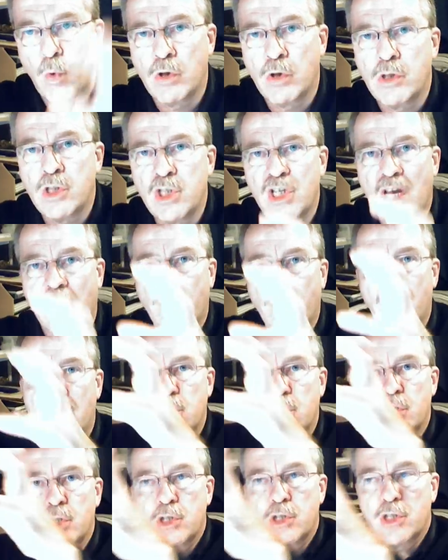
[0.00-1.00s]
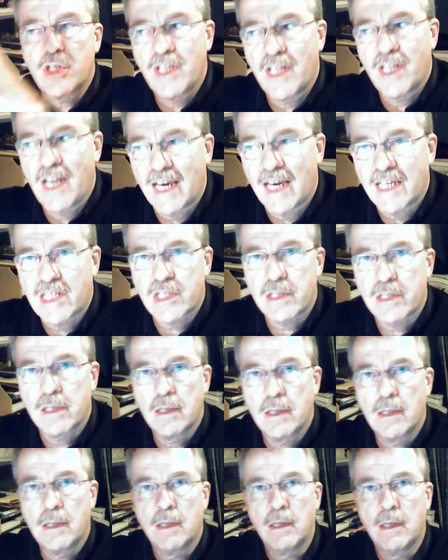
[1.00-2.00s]
one generation to the next.
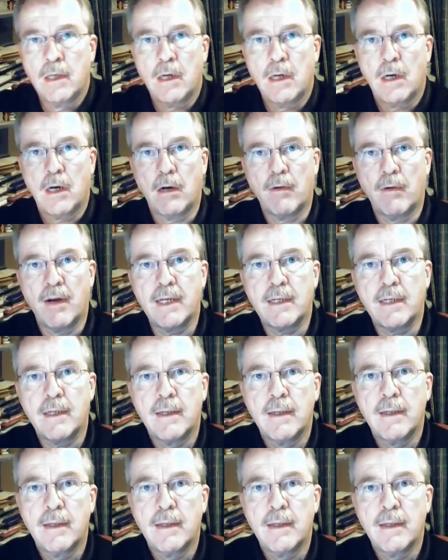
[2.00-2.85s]
Alright?